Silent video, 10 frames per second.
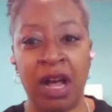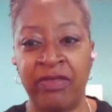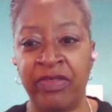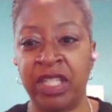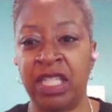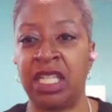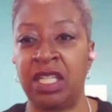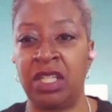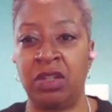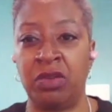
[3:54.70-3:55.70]

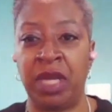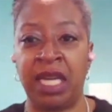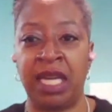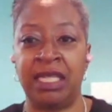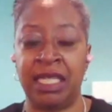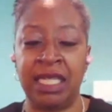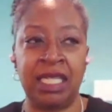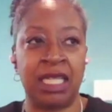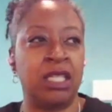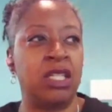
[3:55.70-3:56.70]
offices so we can
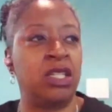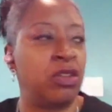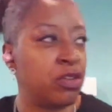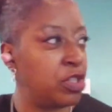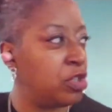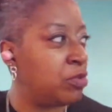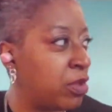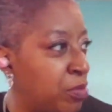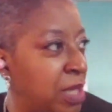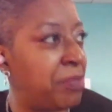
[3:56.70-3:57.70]
distance. So there are 2
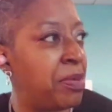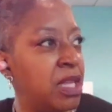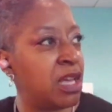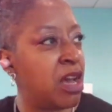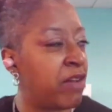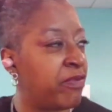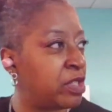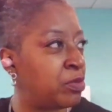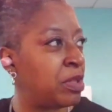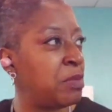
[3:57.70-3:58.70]
other people in the
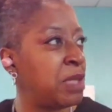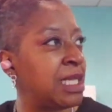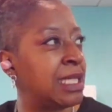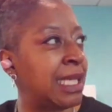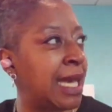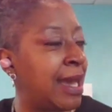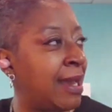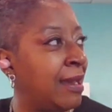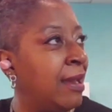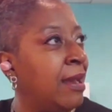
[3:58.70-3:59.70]
office with me
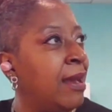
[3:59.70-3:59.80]
today.